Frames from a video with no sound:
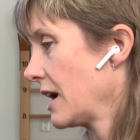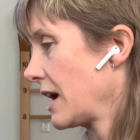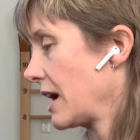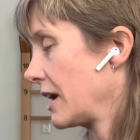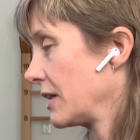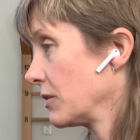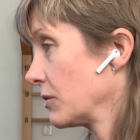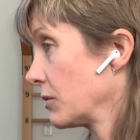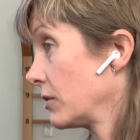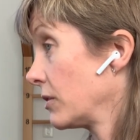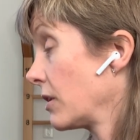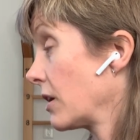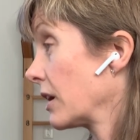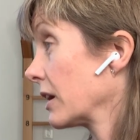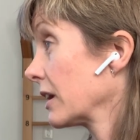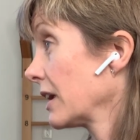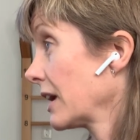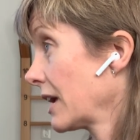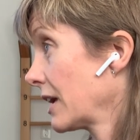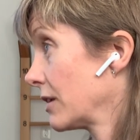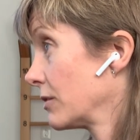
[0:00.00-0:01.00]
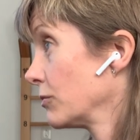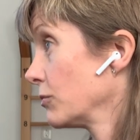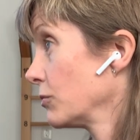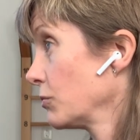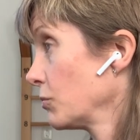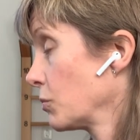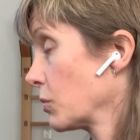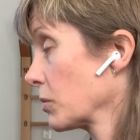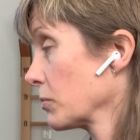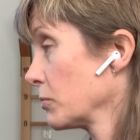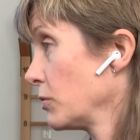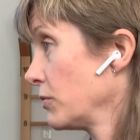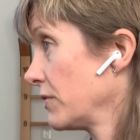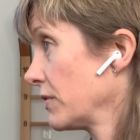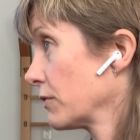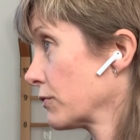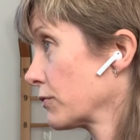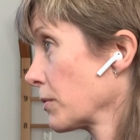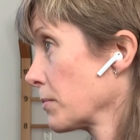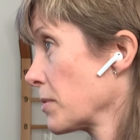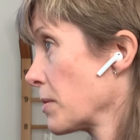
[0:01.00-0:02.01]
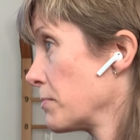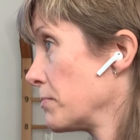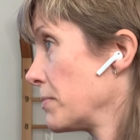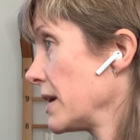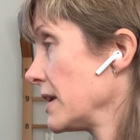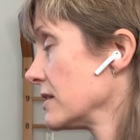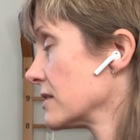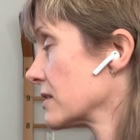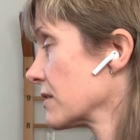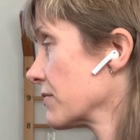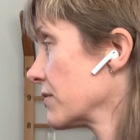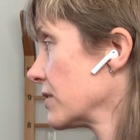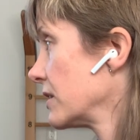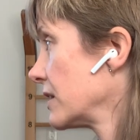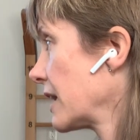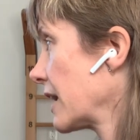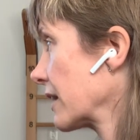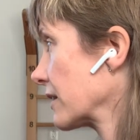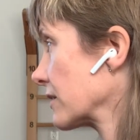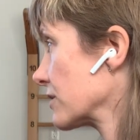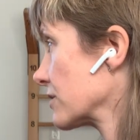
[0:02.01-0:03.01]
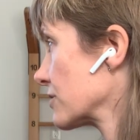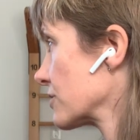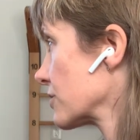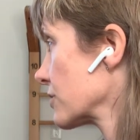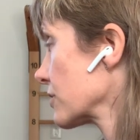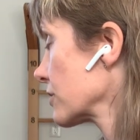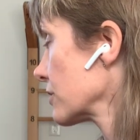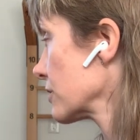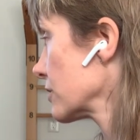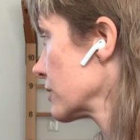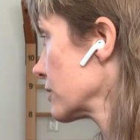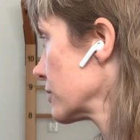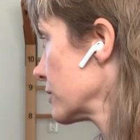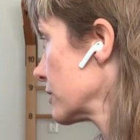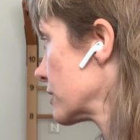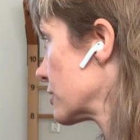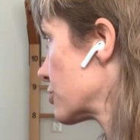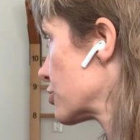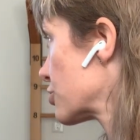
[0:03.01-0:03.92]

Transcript: And then again, we're moving from the base of the neck to turn the